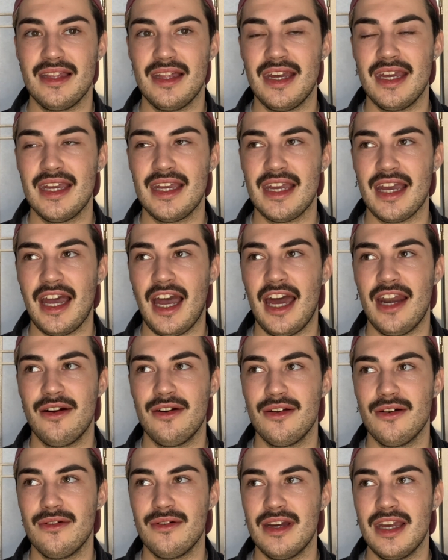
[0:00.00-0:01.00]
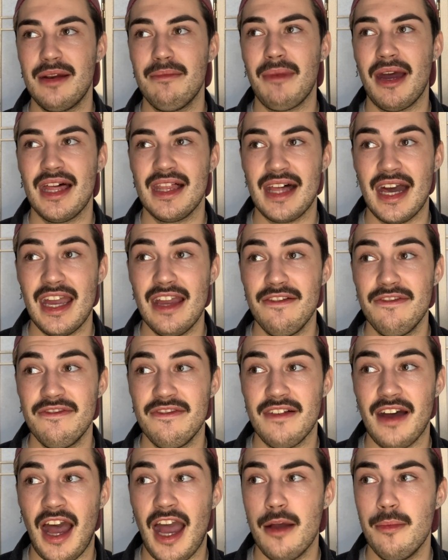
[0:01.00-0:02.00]
Like, I don't know, in my life,
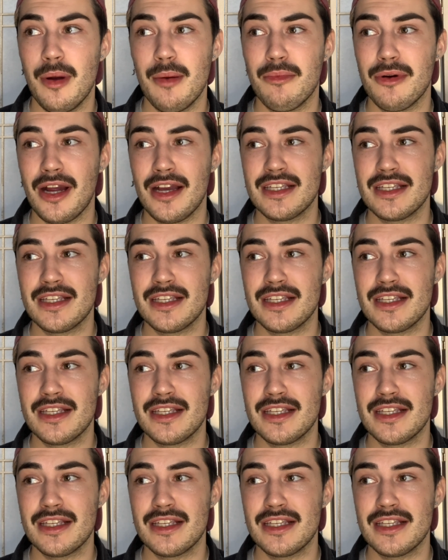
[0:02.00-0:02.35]
I remember